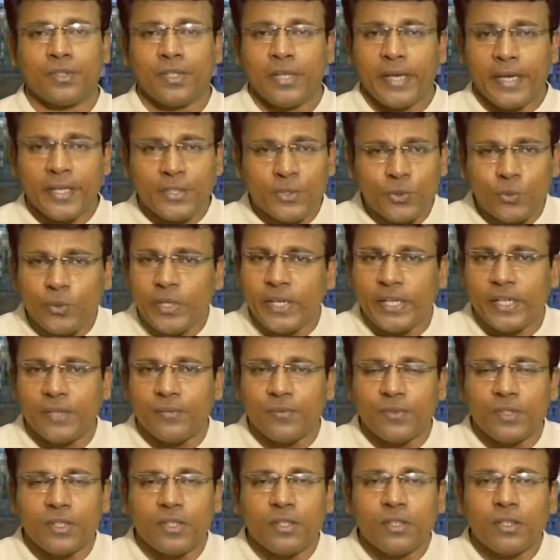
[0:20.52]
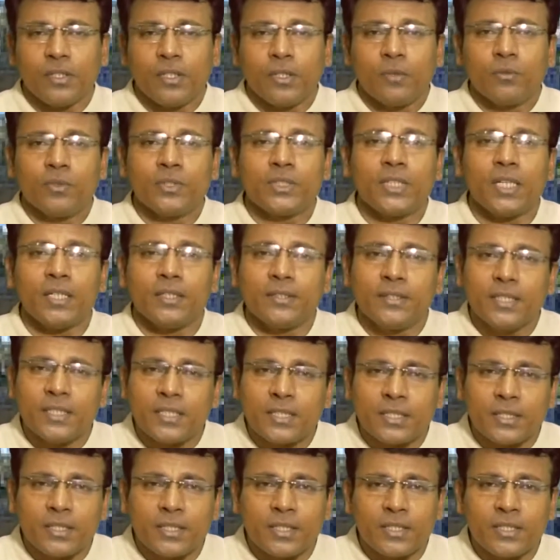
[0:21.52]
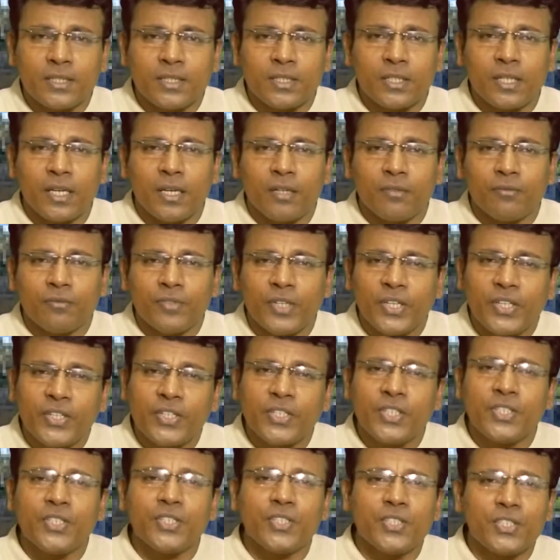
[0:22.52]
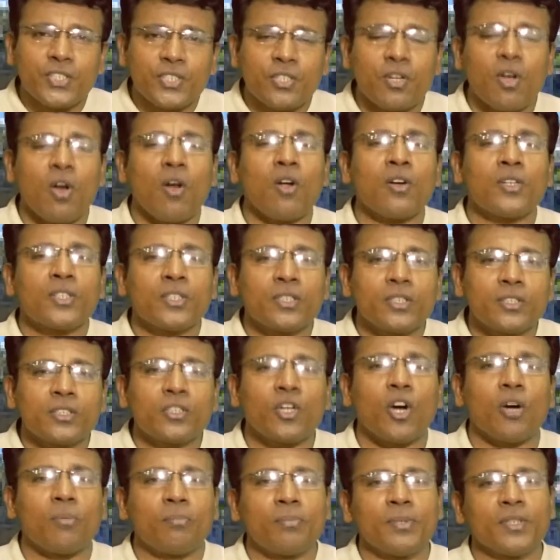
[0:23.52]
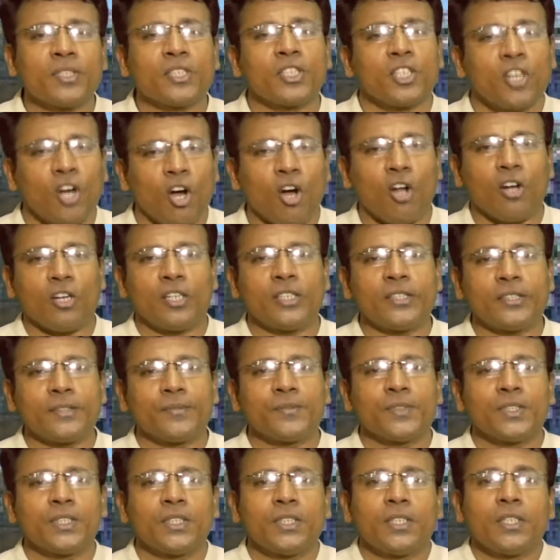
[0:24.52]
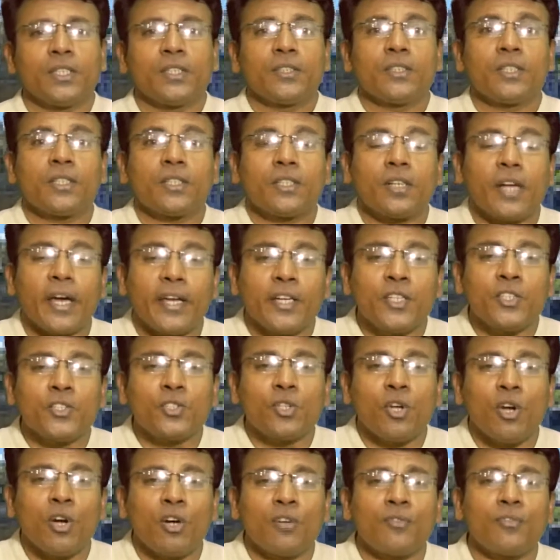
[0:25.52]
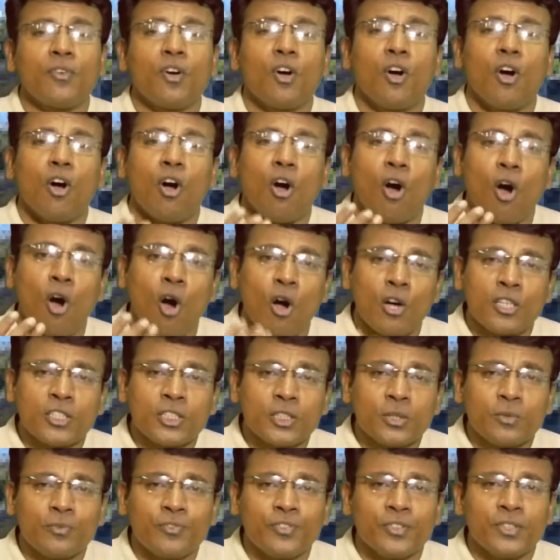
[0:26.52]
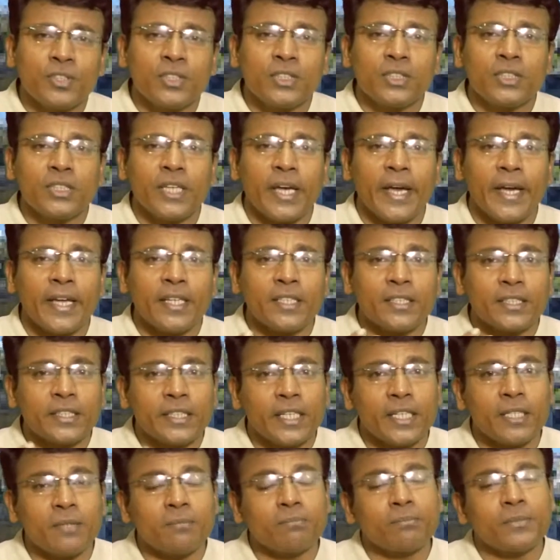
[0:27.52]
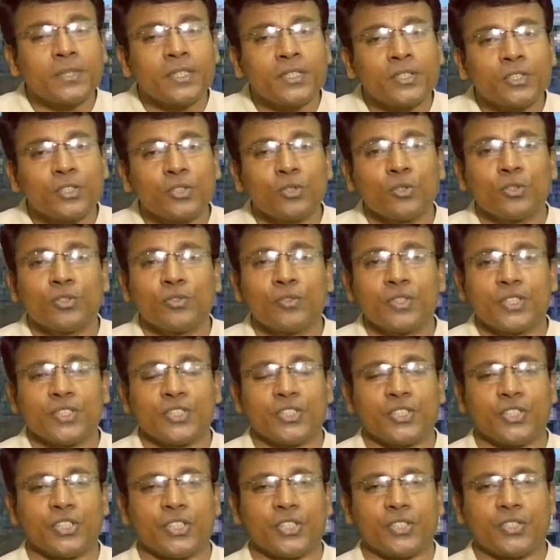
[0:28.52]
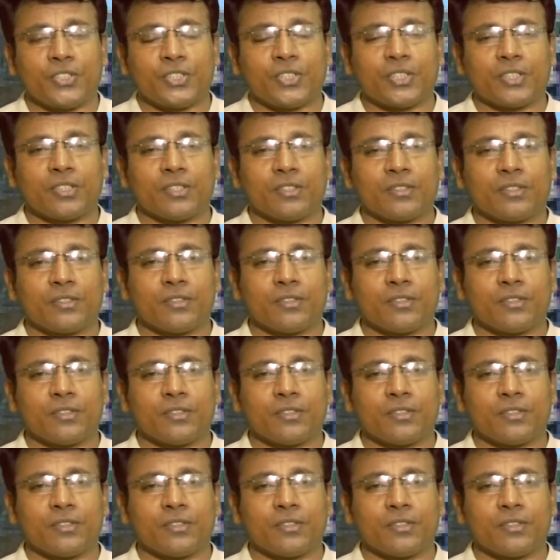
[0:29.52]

And today we shall discuss a very short topic called the rise of Oxford and Cambridge universities.